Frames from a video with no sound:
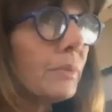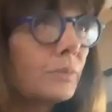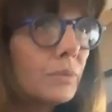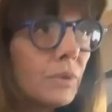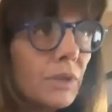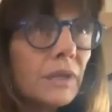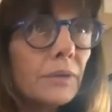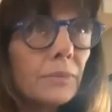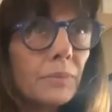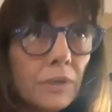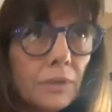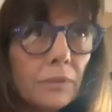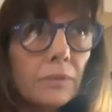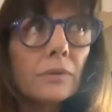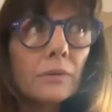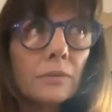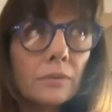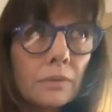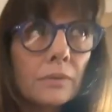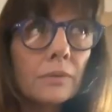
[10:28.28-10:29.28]
had been
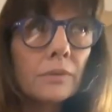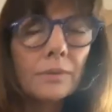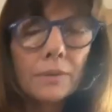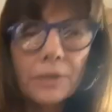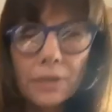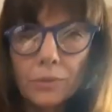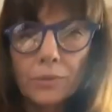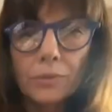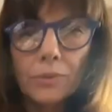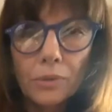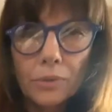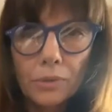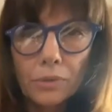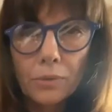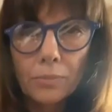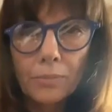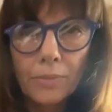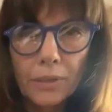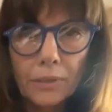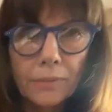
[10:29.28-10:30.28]
not only in New York,
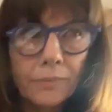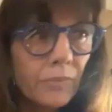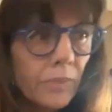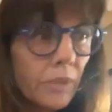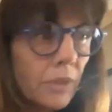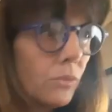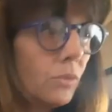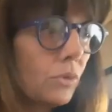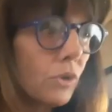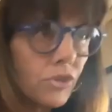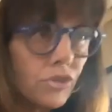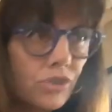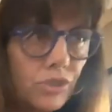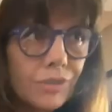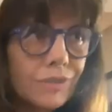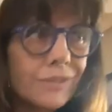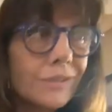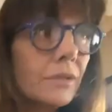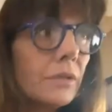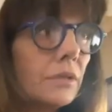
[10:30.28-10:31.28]
but
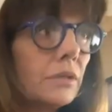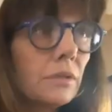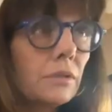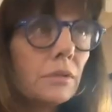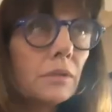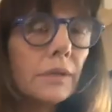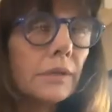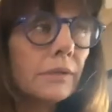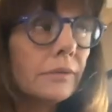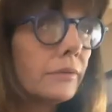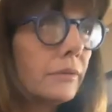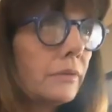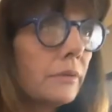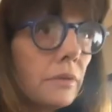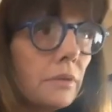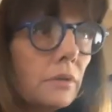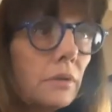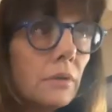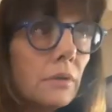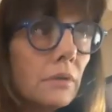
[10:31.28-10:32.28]
Washington
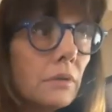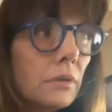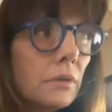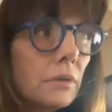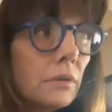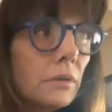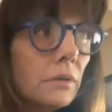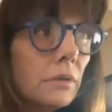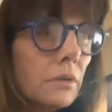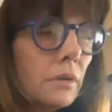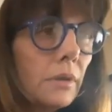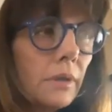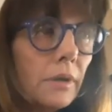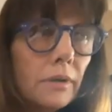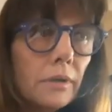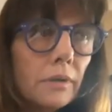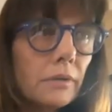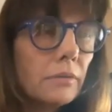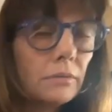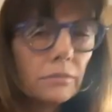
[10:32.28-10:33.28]

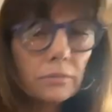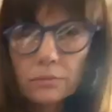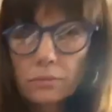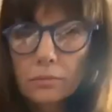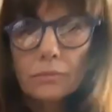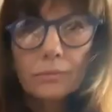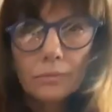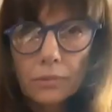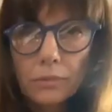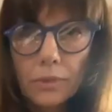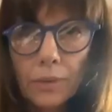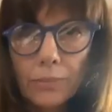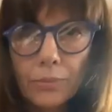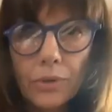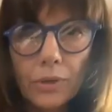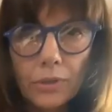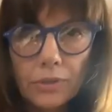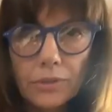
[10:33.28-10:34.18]
and abroad.